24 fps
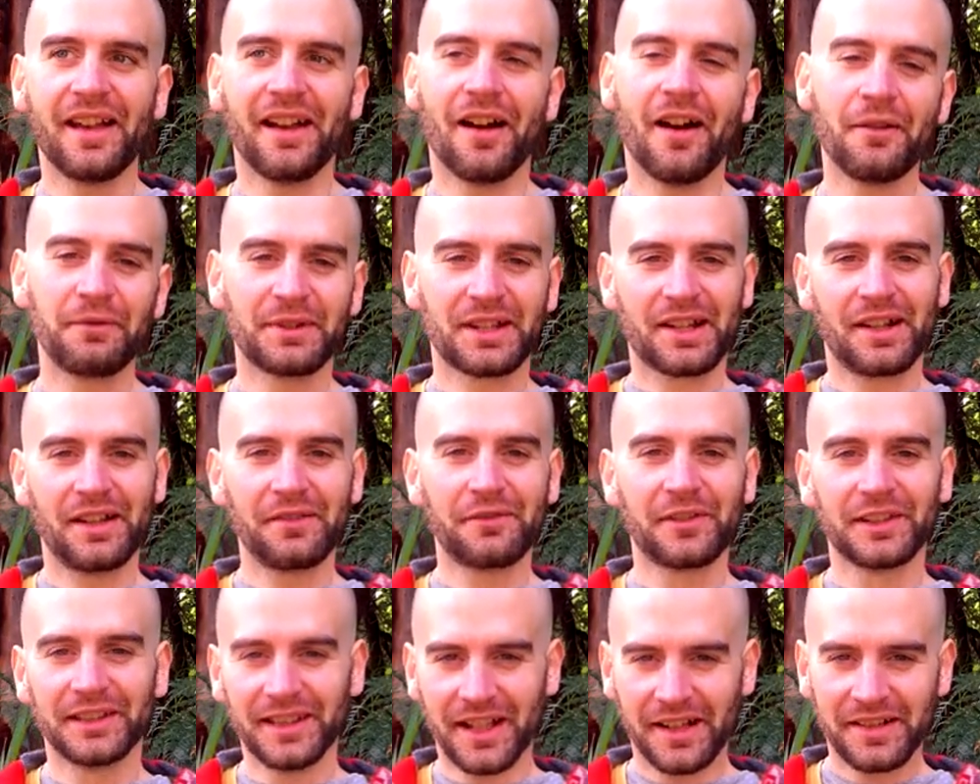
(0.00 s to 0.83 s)
I was kind
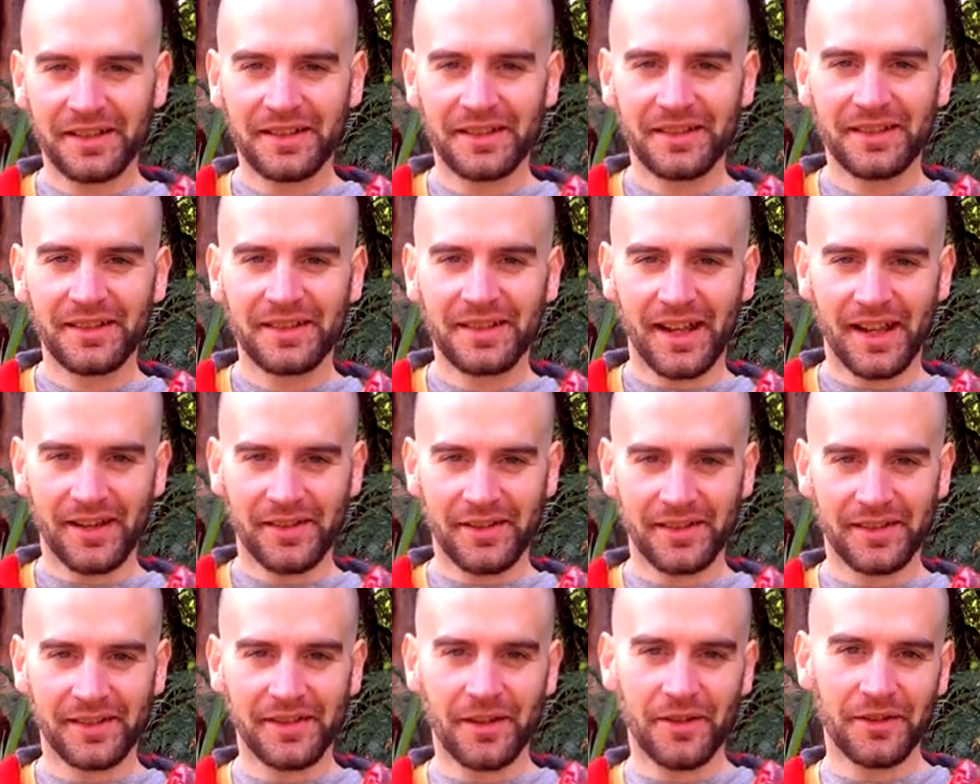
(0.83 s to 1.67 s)
of reluctant to
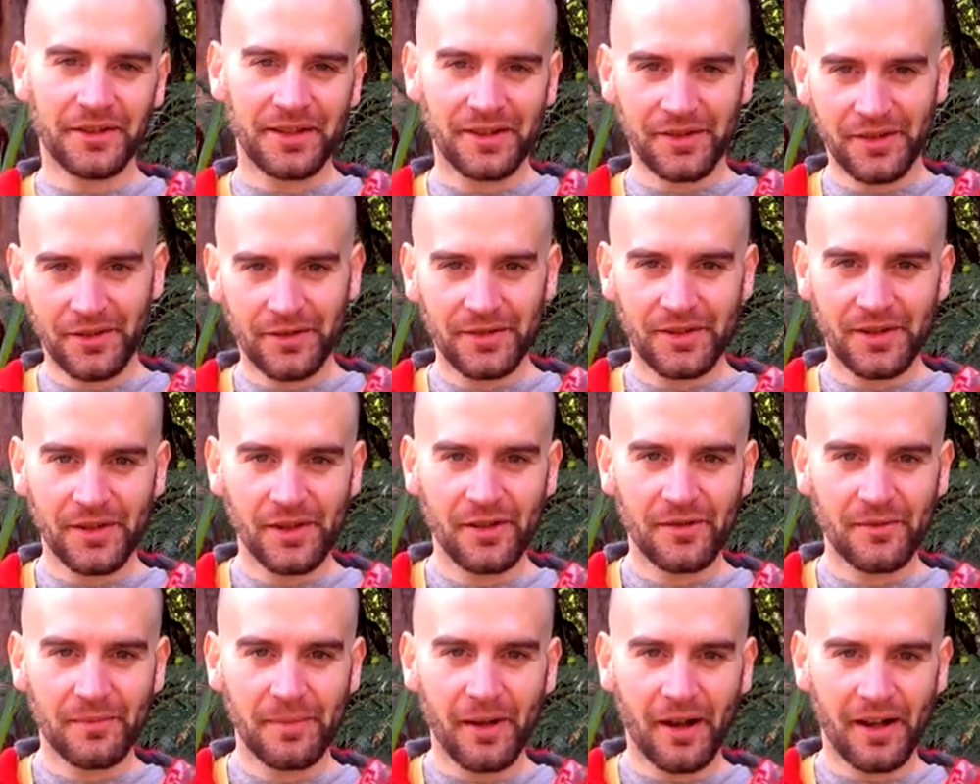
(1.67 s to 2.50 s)
actually go to
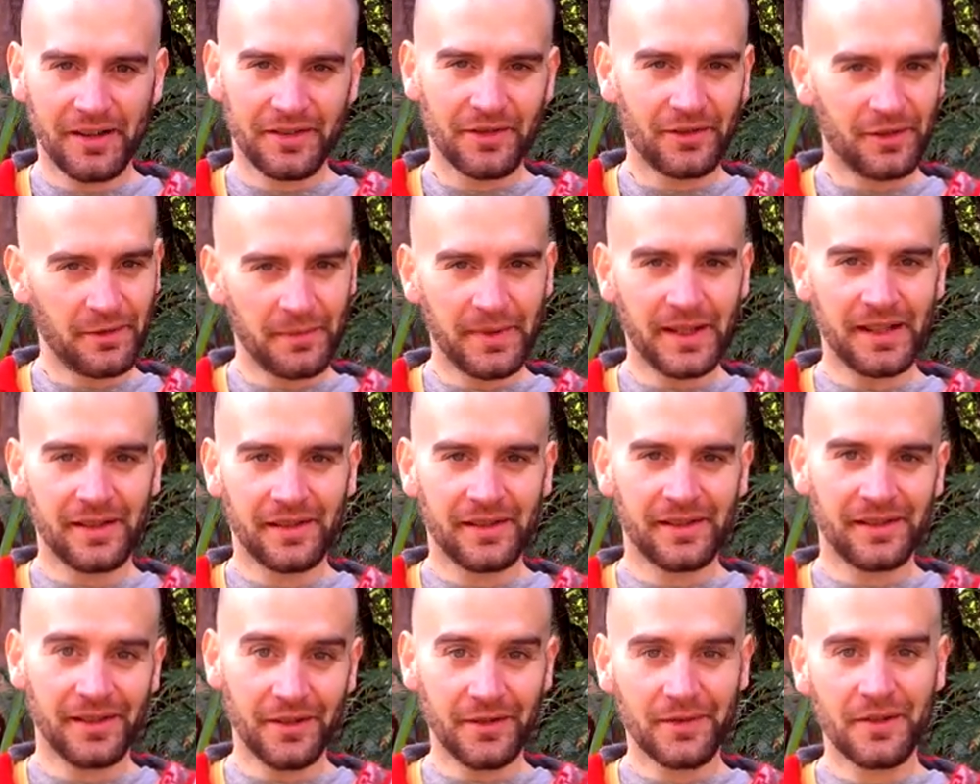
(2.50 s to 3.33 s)
YouTube. I thought it'd be,
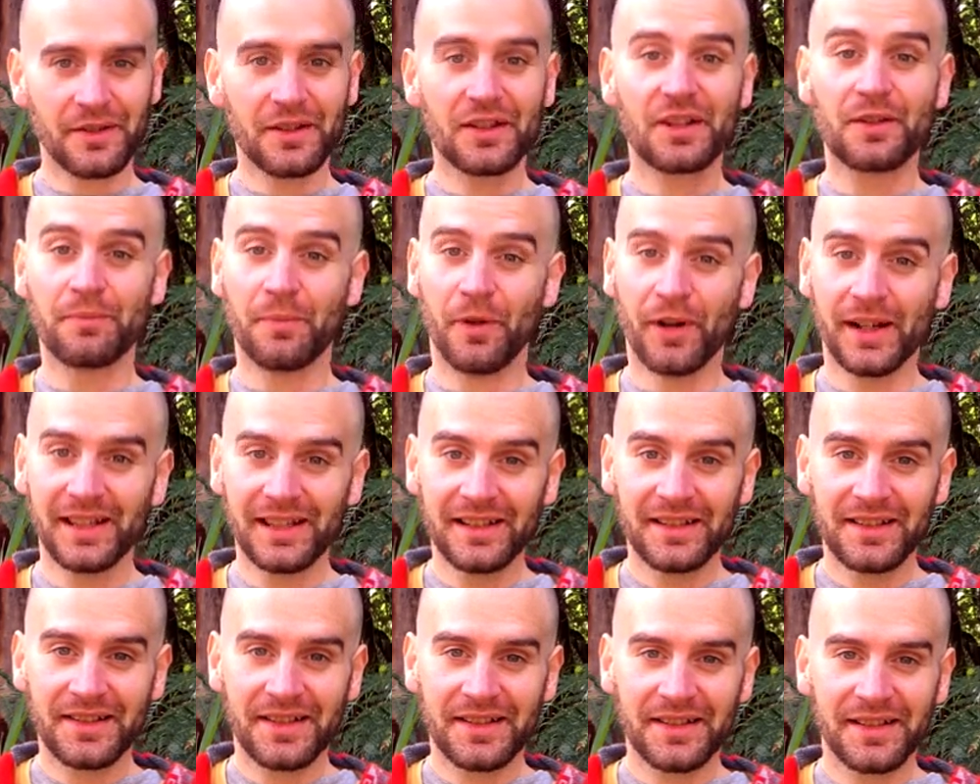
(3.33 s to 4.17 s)
you know,
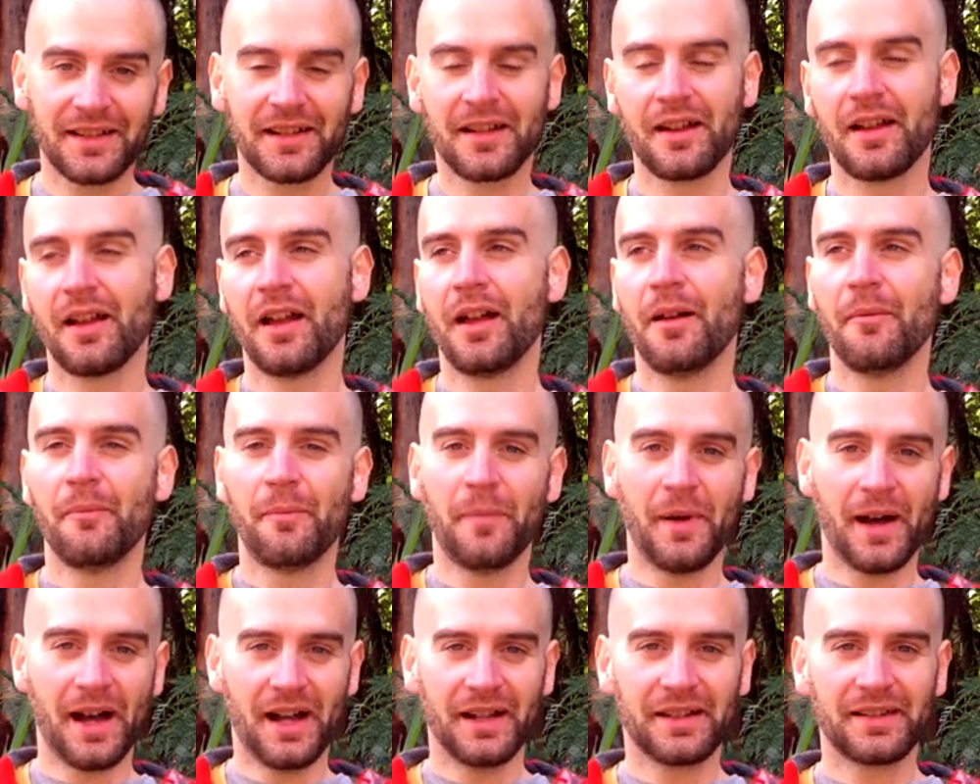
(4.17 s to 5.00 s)
spoilers,
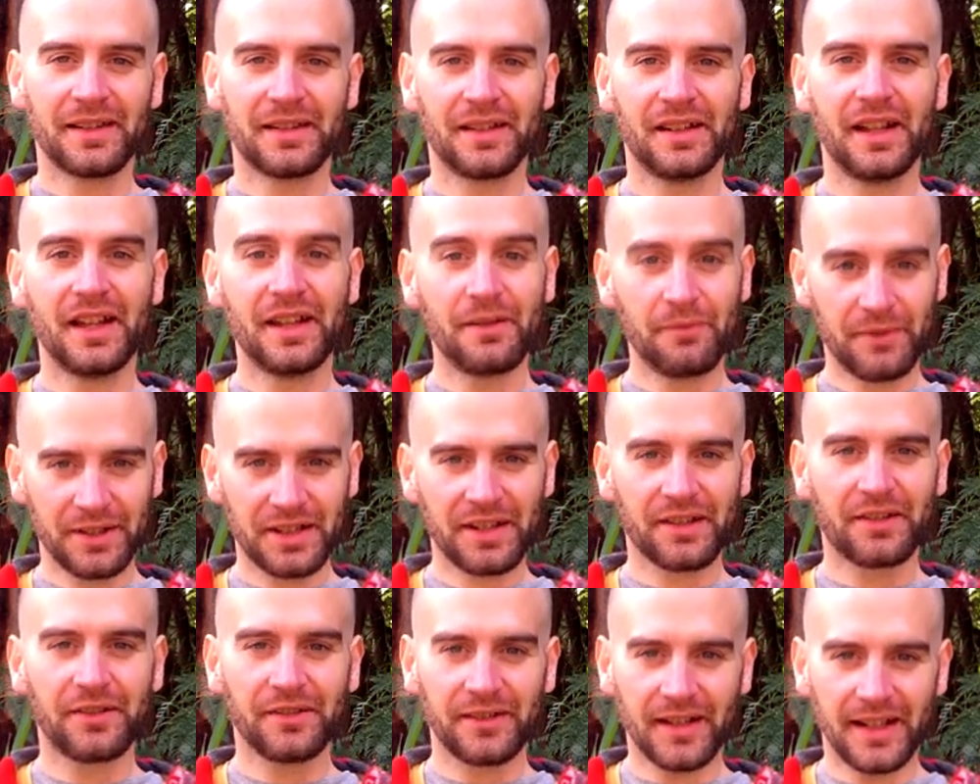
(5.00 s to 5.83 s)
but it
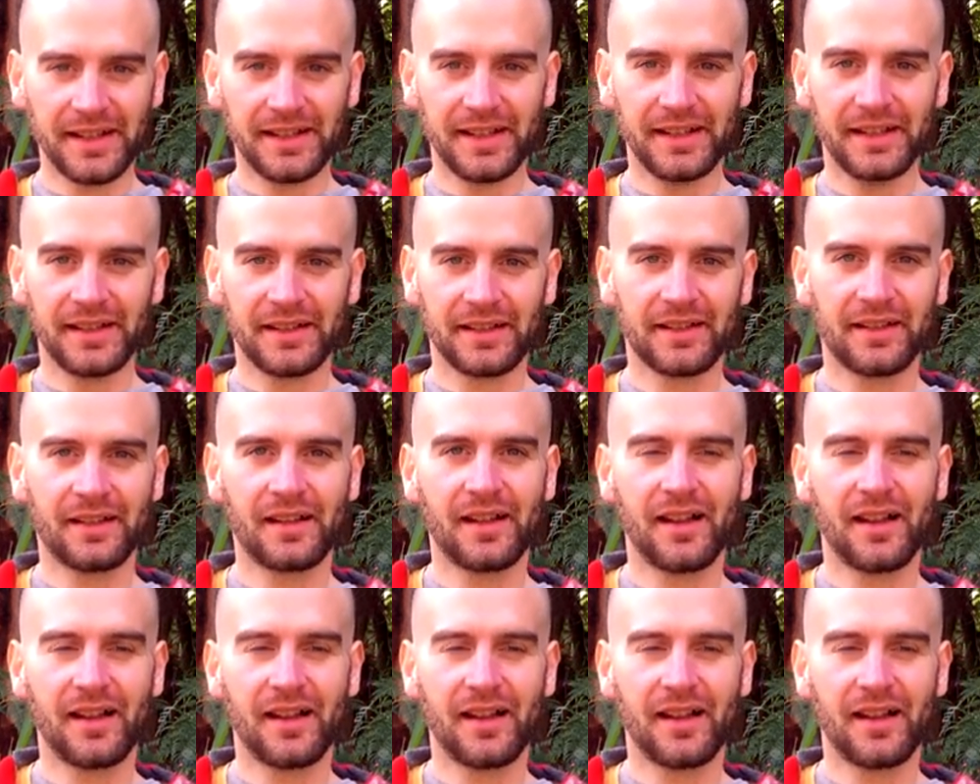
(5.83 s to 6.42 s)
was a good idea.